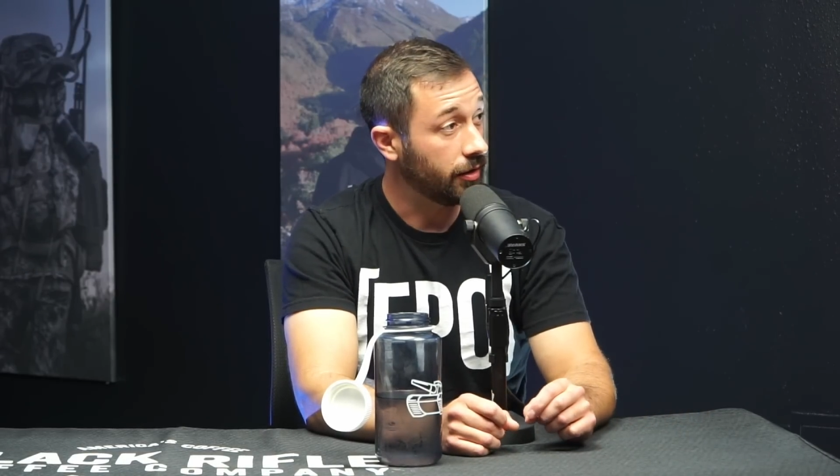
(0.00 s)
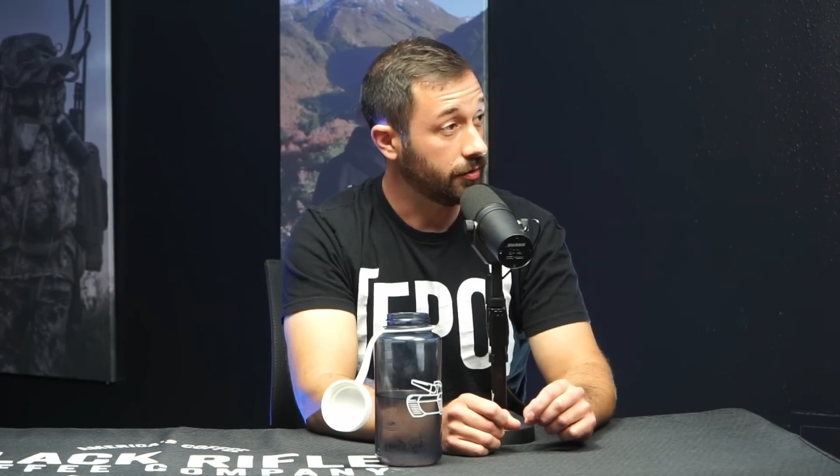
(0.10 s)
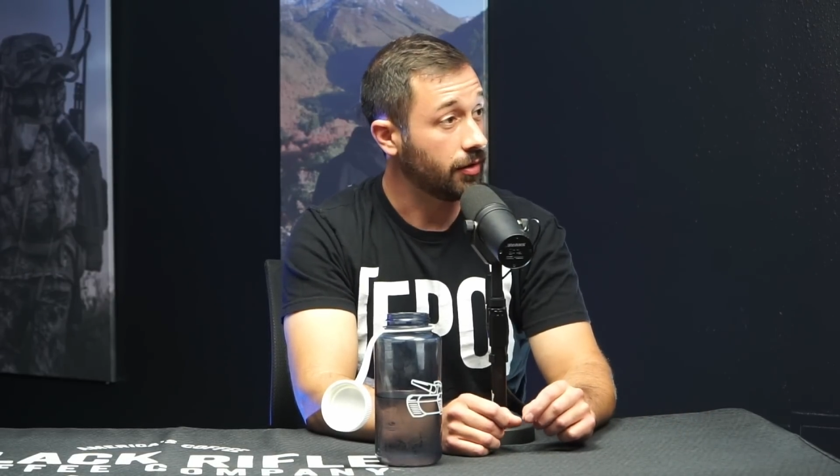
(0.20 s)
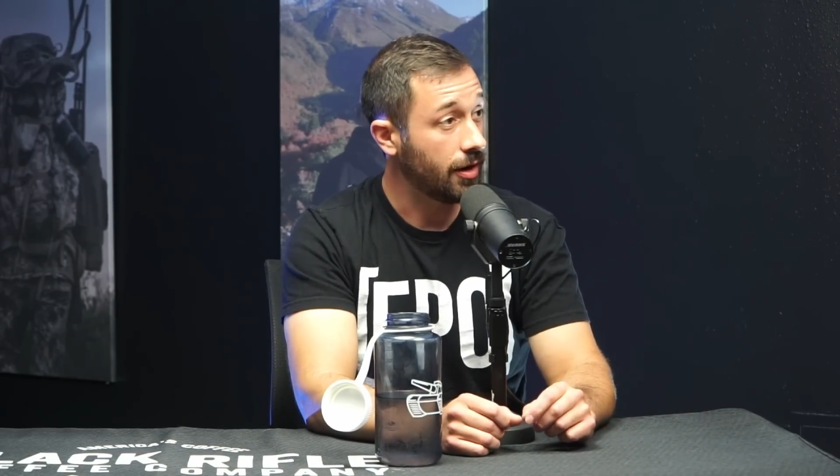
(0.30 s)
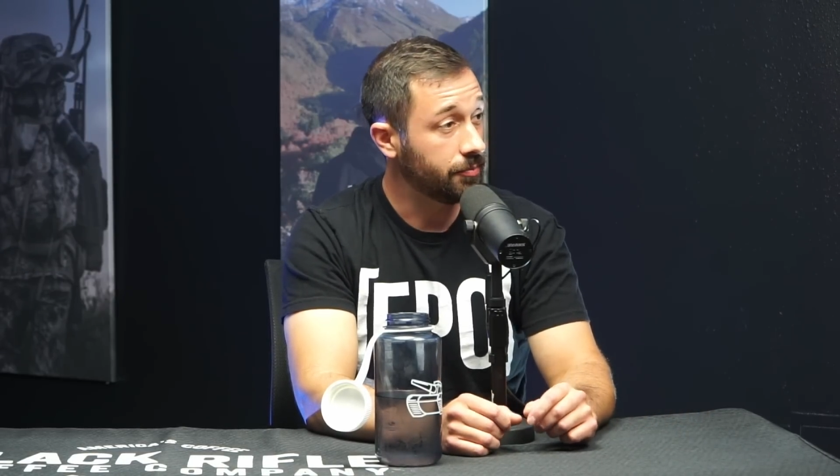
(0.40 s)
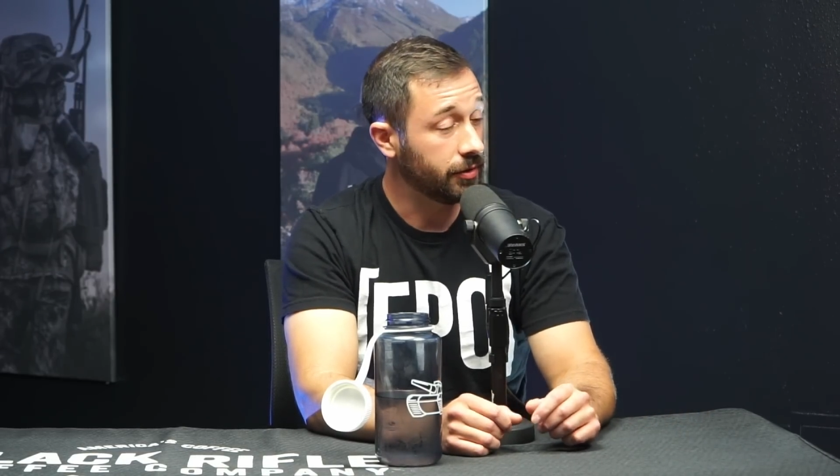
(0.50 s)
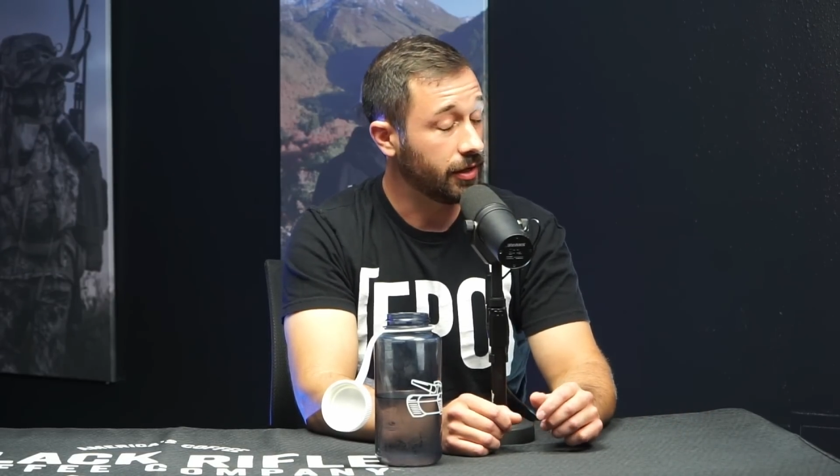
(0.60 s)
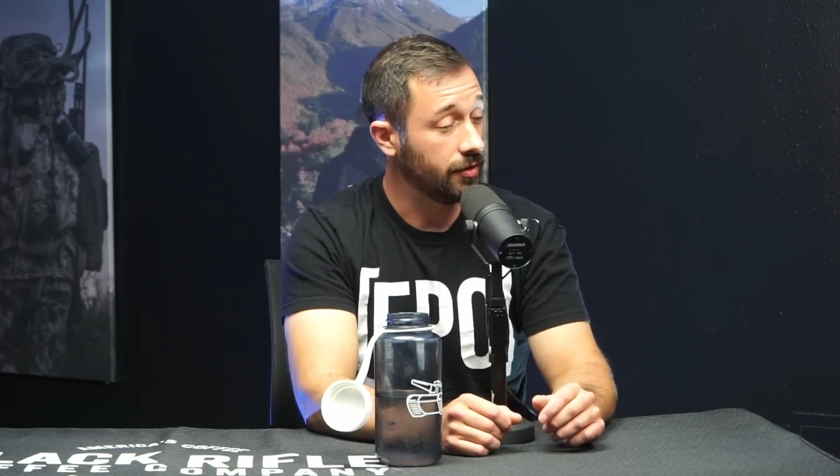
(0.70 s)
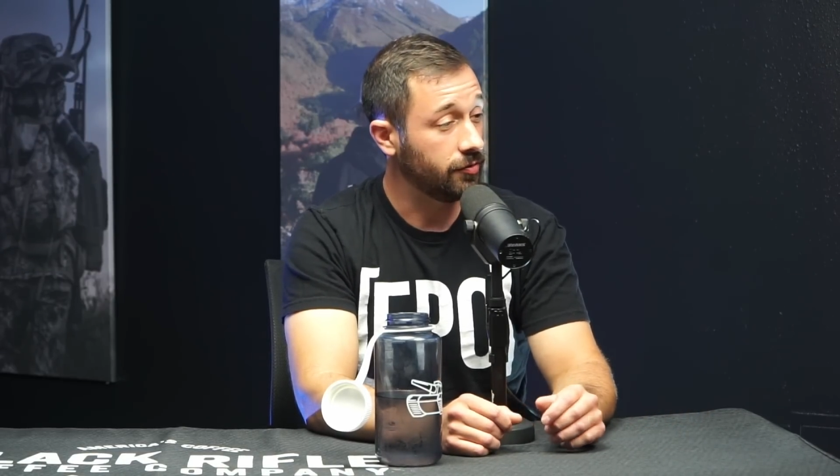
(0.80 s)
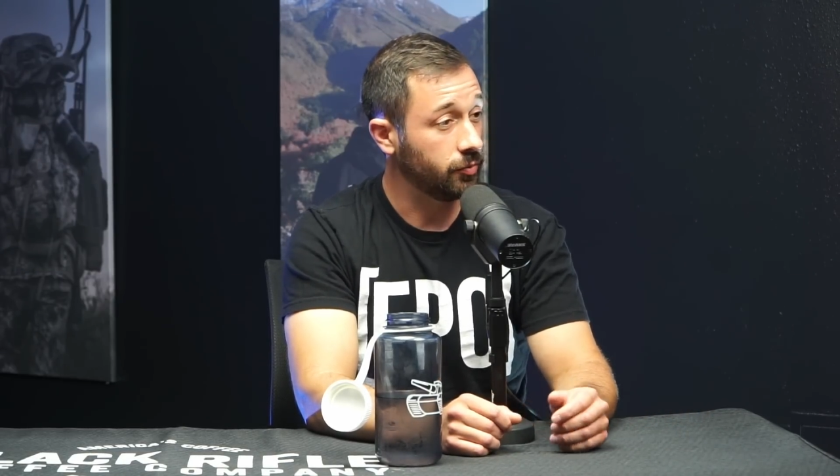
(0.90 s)
And there have been
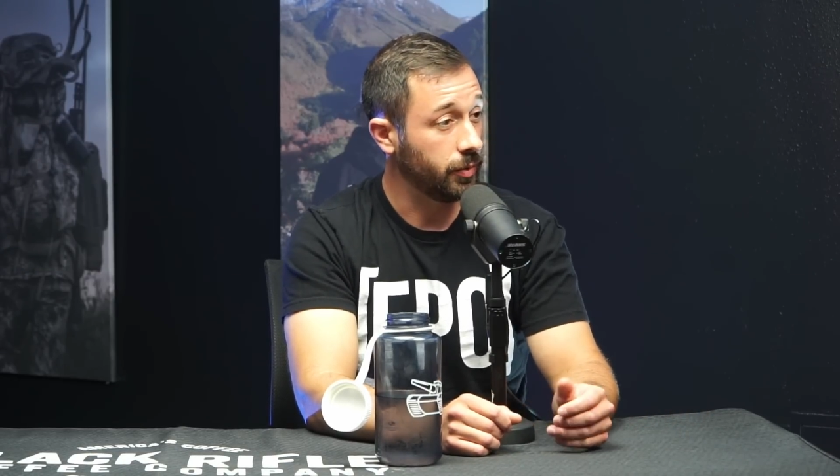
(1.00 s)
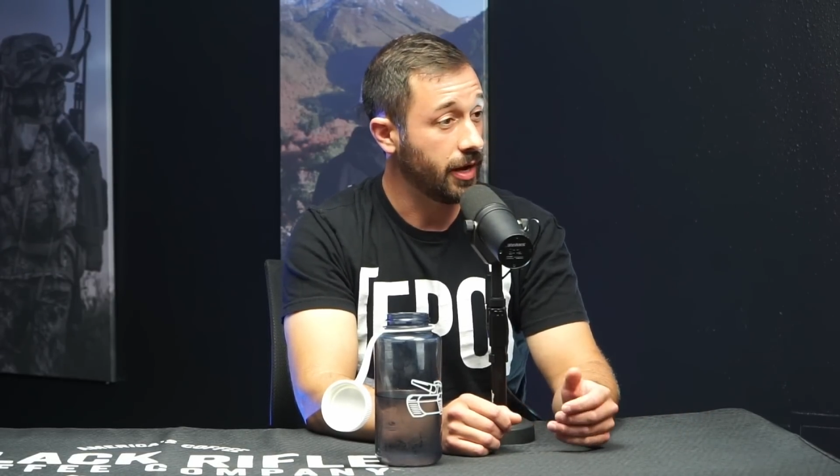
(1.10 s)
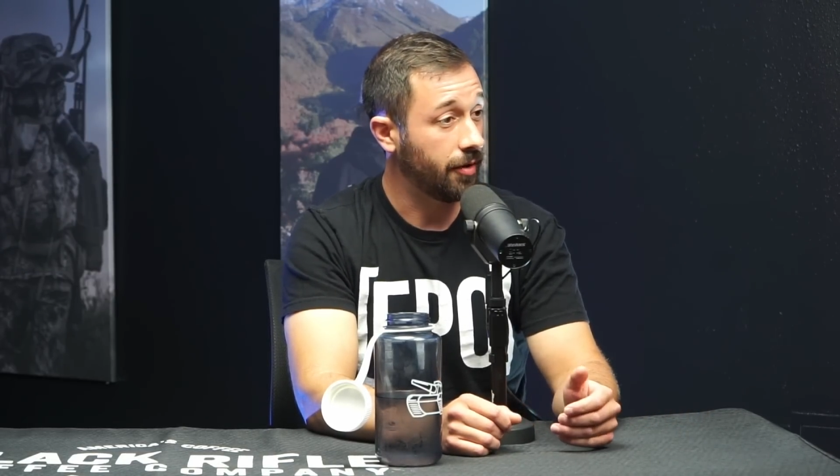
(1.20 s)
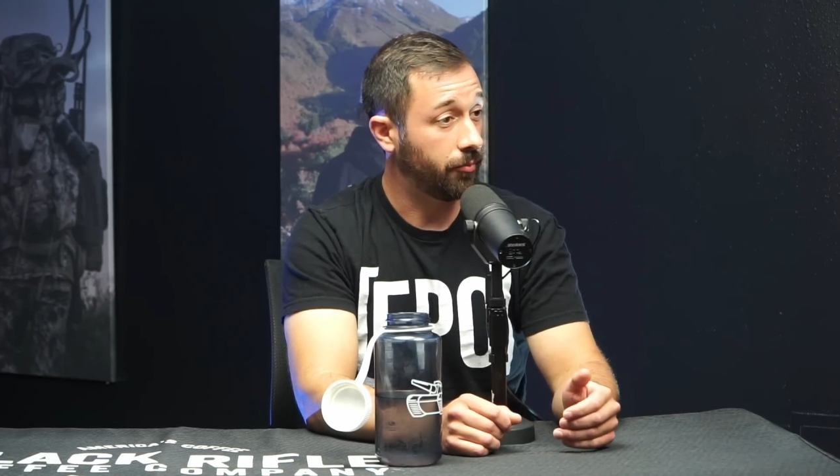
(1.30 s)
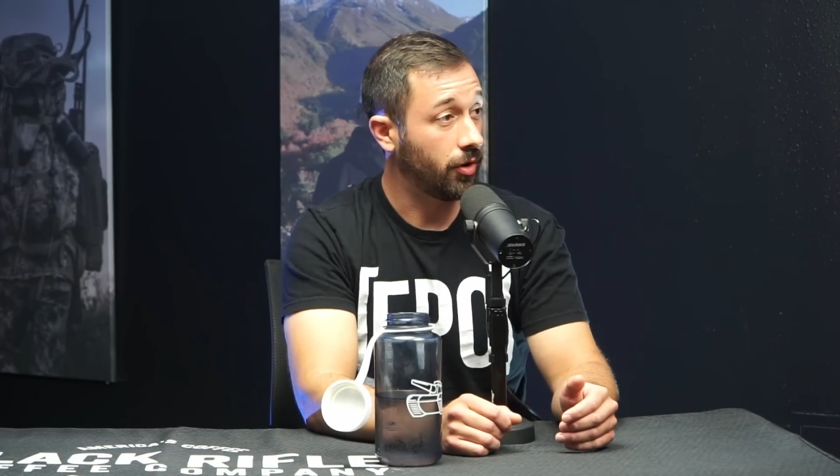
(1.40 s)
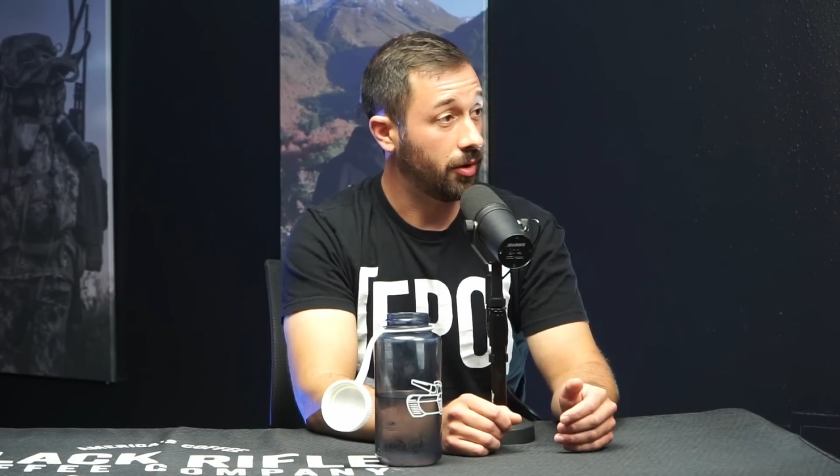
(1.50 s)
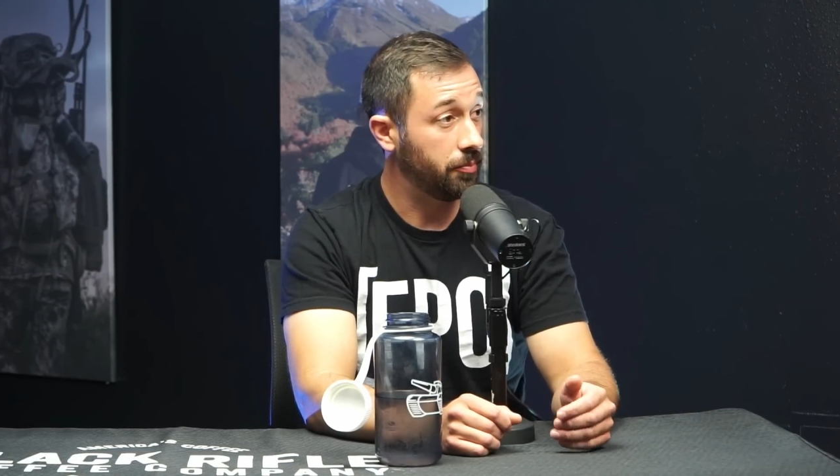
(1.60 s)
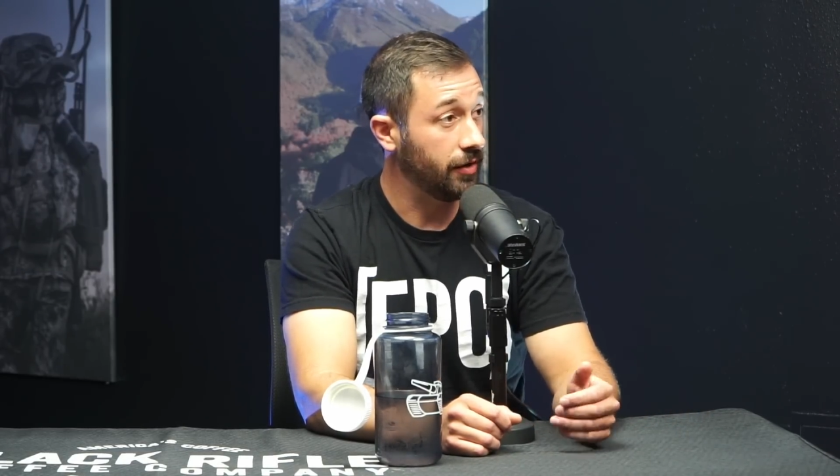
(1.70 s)
cases we have brought